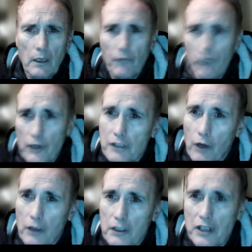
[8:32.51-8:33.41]
first of all,
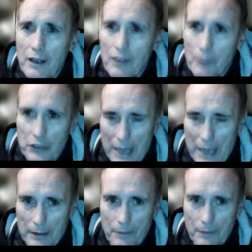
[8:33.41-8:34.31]
let's talk about
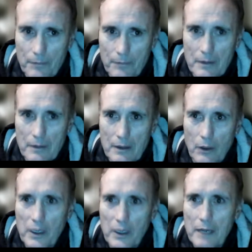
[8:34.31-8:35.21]
talent.
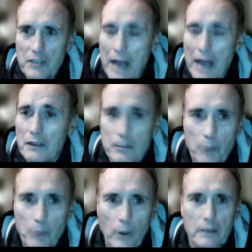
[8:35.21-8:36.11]
Okay, talent's
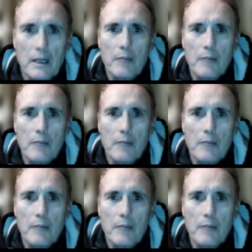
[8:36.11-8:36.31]
important,